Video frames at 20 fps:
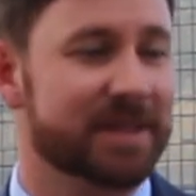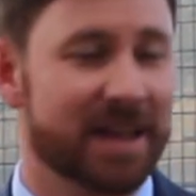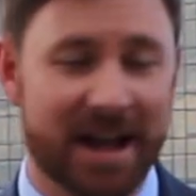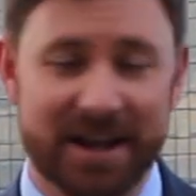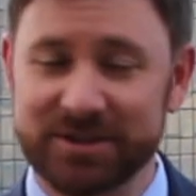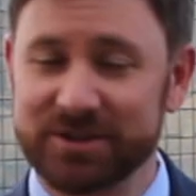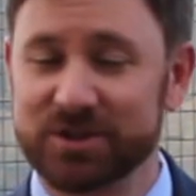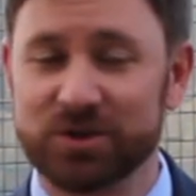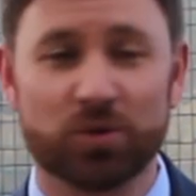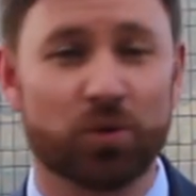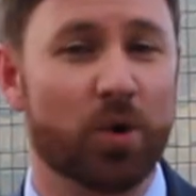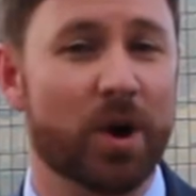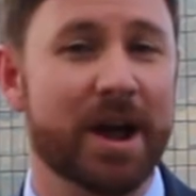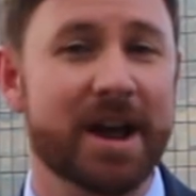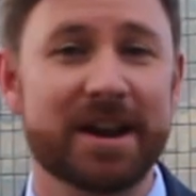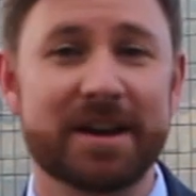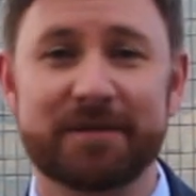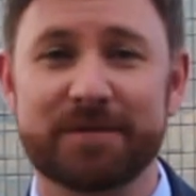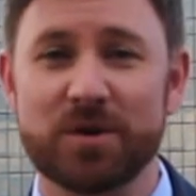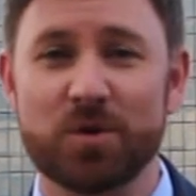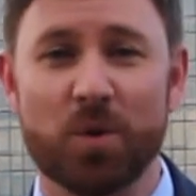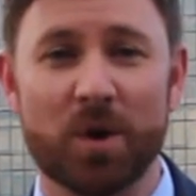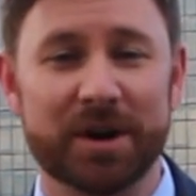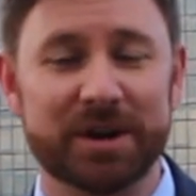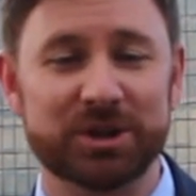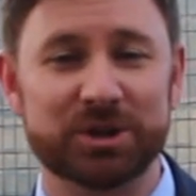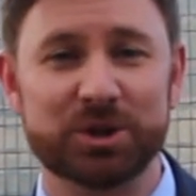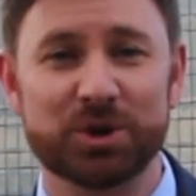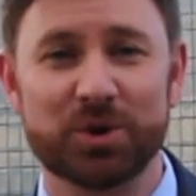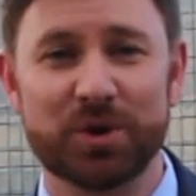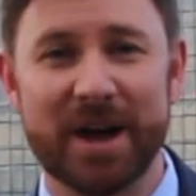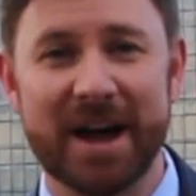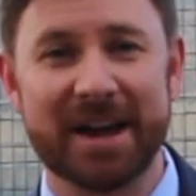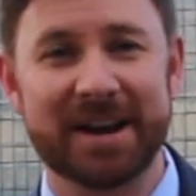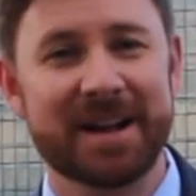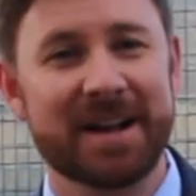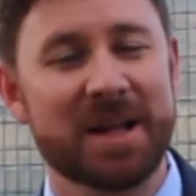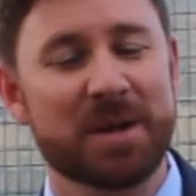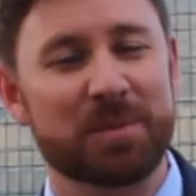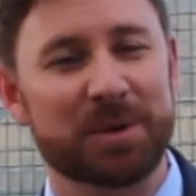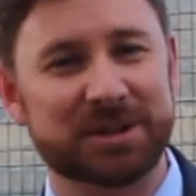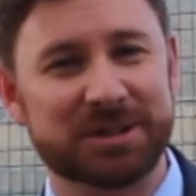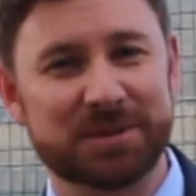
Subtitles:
That's great if you want to do that.